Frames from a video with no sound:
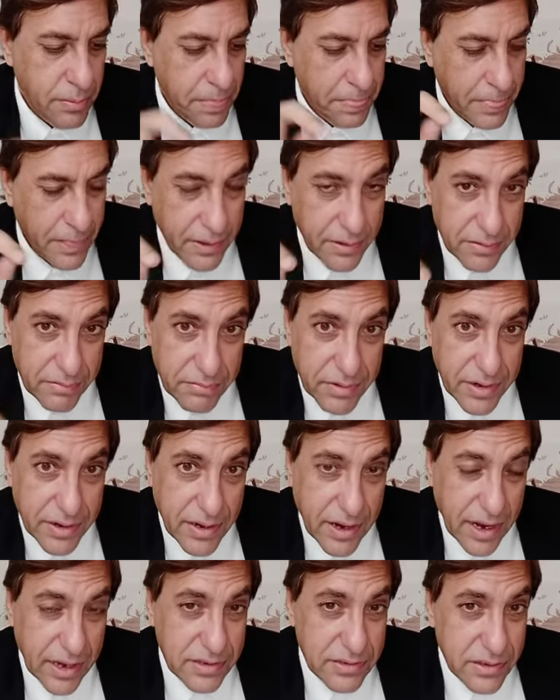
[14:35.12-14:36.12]
but as
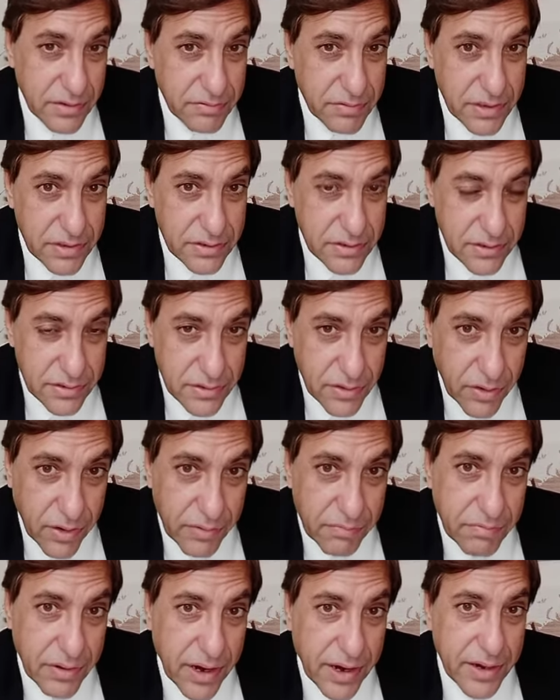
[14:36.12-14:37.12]
if this is not
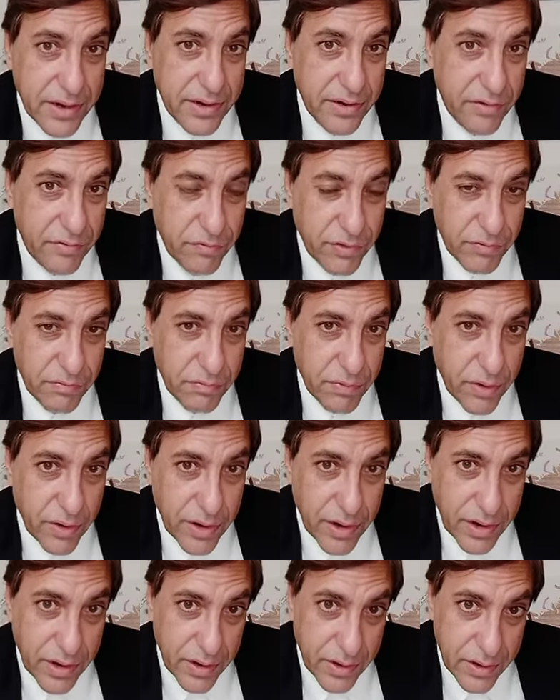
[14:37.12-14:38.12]
bad enough for paul
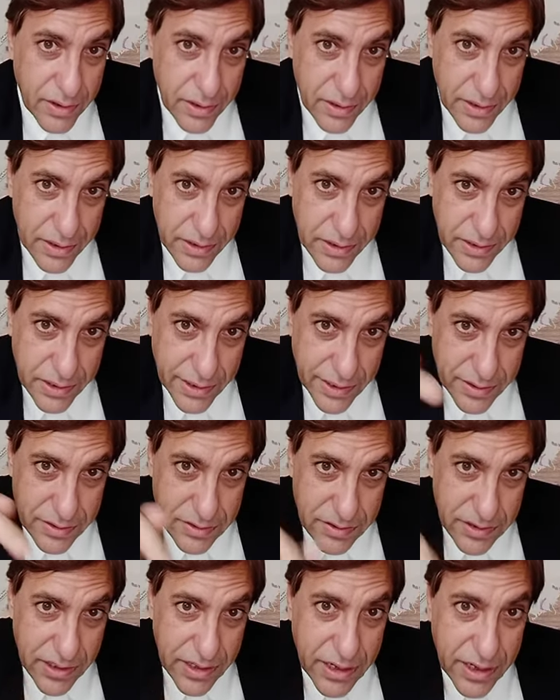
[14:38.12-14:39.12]
he
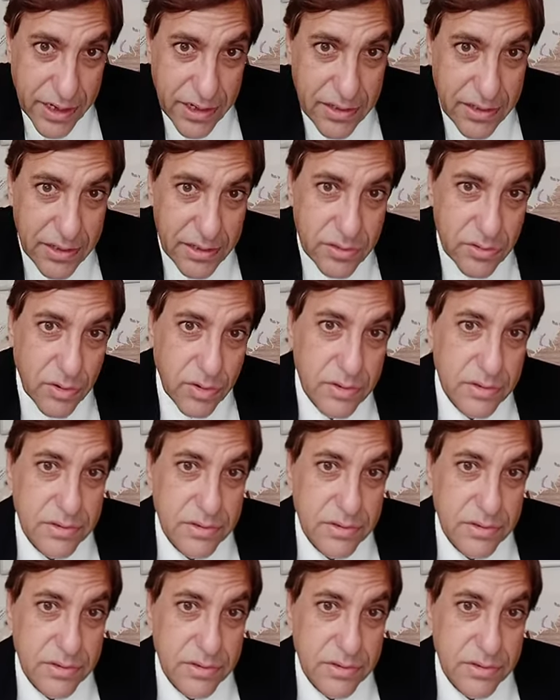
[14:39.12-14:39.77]
exceeded this also